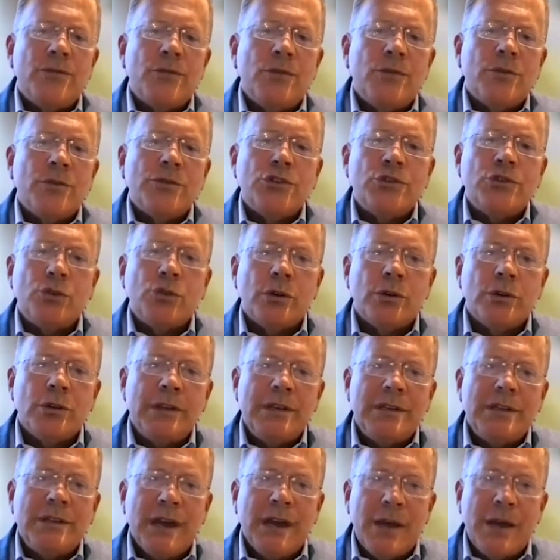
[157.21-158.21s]
for shorter
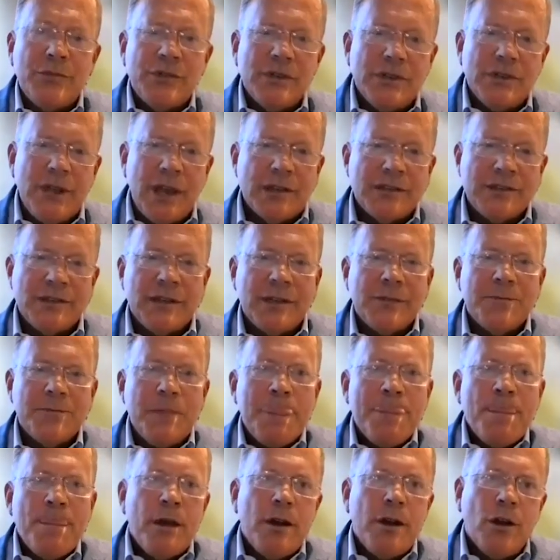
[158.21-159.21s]
lead times in testing
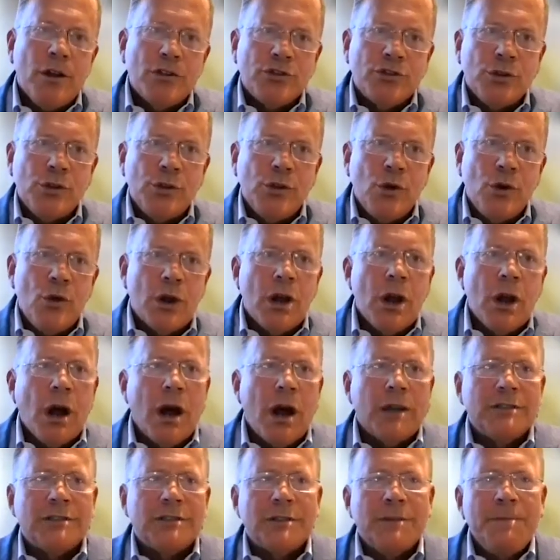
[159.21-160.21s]
and also lower
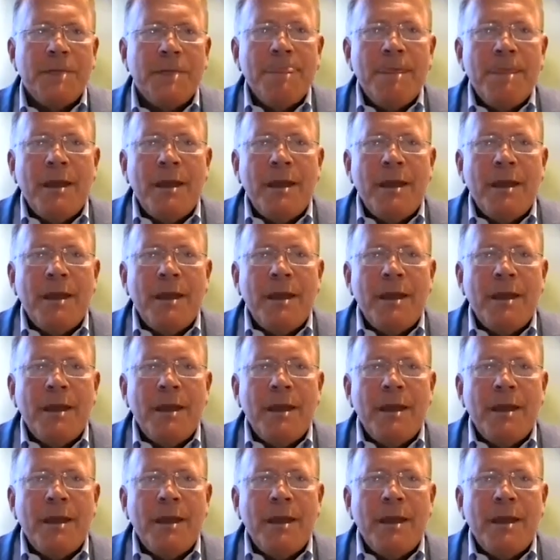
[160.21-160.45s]
cost.